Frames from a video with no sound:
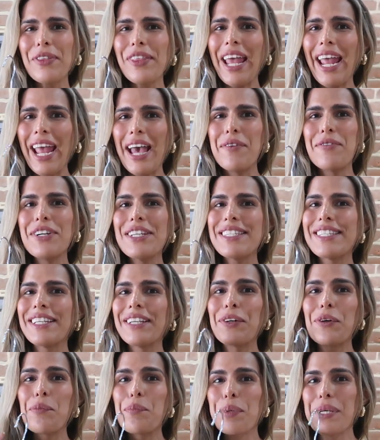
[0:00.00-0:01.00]
with every
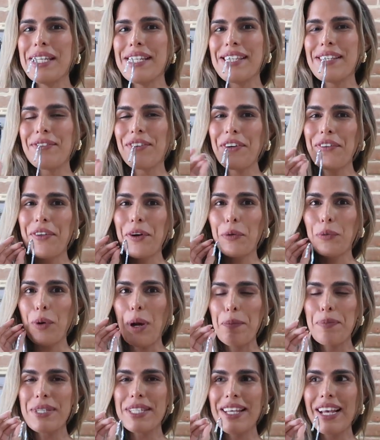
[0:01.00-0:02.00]
single piece from their
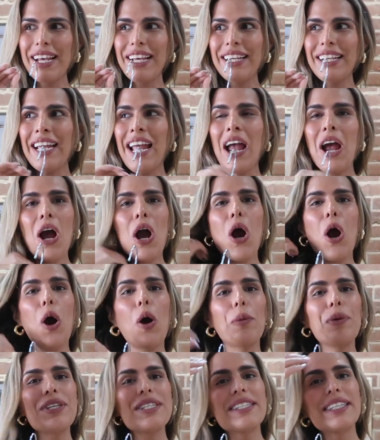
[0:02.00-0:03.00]
website.
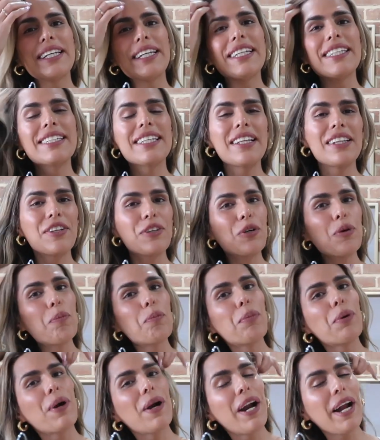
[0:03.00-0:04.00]
Obviously, it's a little
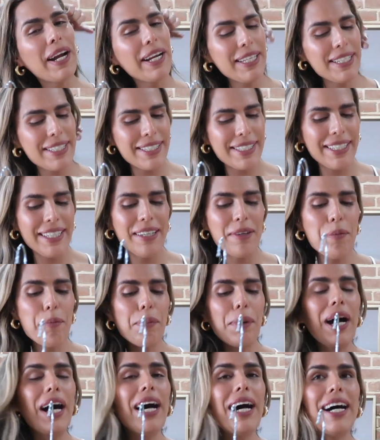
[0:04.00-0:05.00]
pricey,
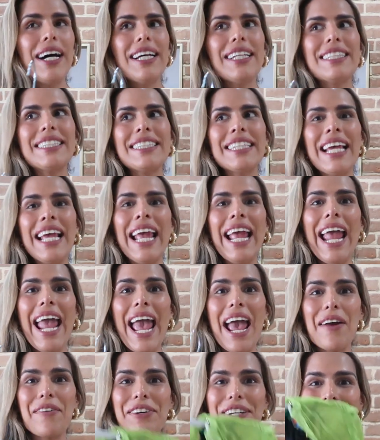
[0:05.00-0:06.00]
but
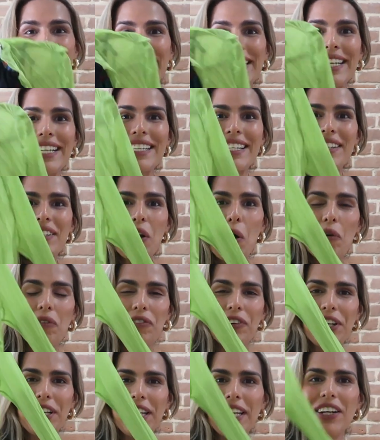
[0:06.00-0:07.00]
everything is so
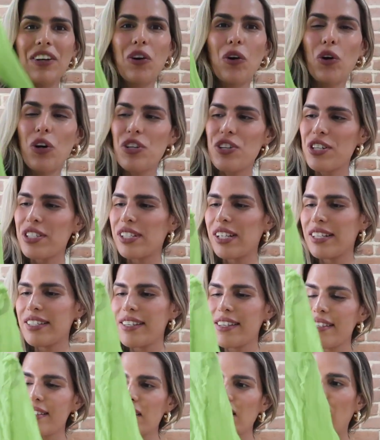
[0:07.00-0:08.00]
freaking gorgeous. Let's
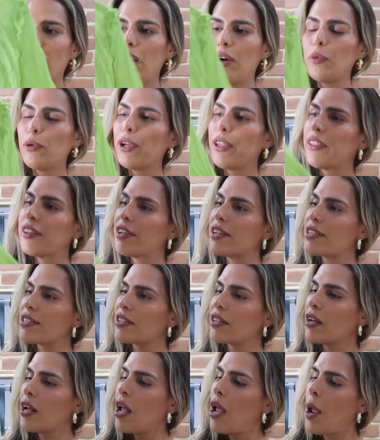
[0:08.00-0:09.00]
just start with
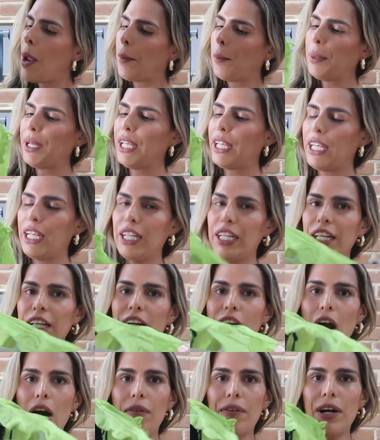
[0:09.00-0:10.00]
this
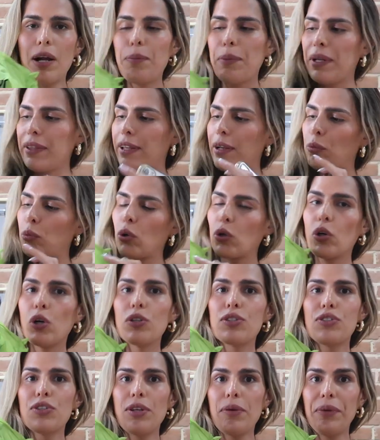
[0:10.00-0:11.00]
bikini cover up and then we'll
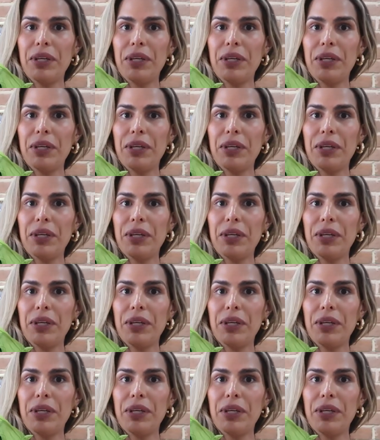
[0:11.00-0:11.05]
go to the